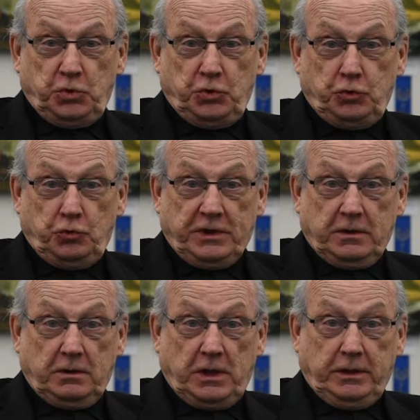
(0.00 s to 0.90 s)
do you
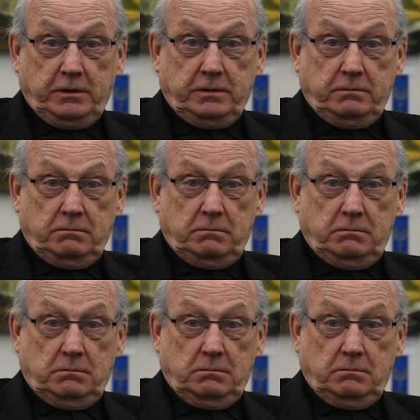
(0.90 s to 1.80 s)
think I could
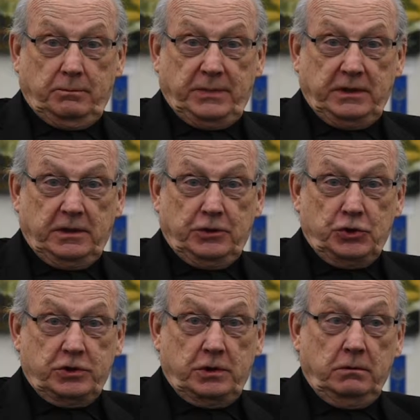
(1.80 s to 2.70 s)
be in the
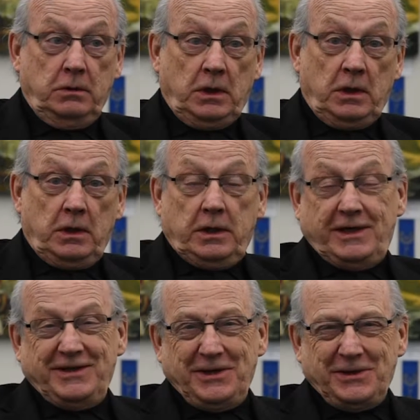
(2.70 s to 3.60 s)
show?
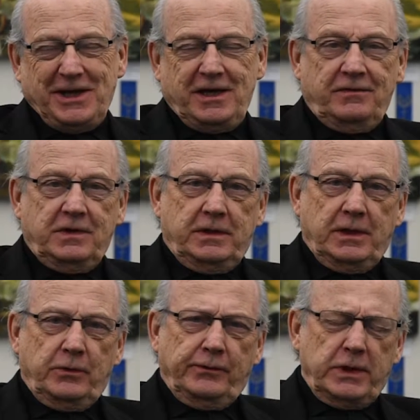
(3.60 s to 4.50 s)
And they laughed, and
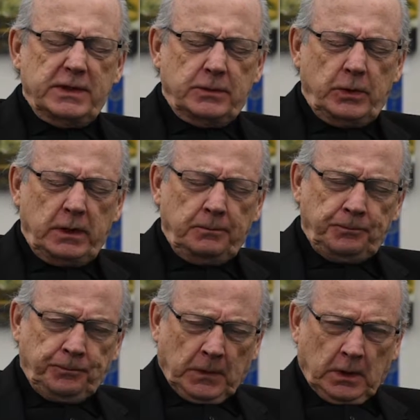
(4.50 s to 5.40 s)
they were very sweet.
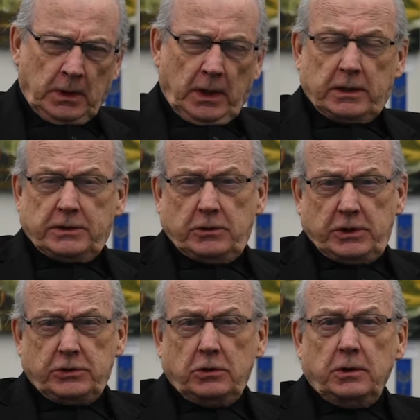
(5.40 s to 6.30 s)
And so I
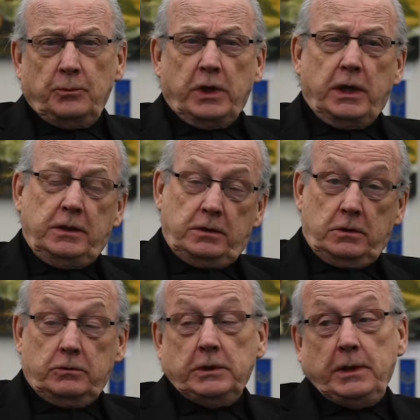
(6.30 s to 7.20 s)
showed them what I could
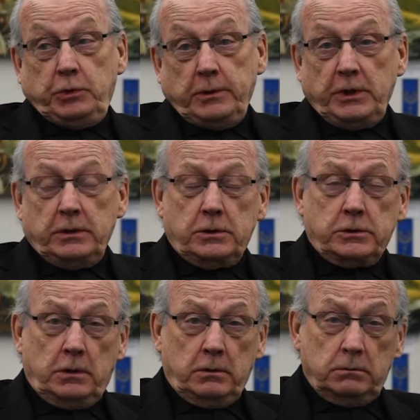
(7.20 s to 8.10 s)
do, and they put me in the
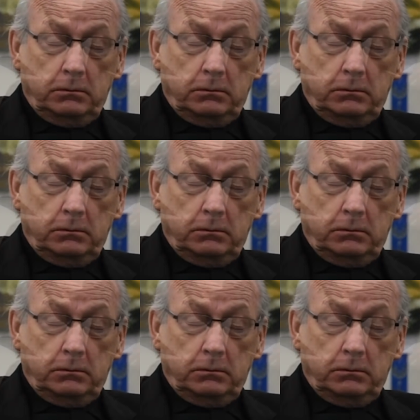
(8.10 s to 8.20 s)
show.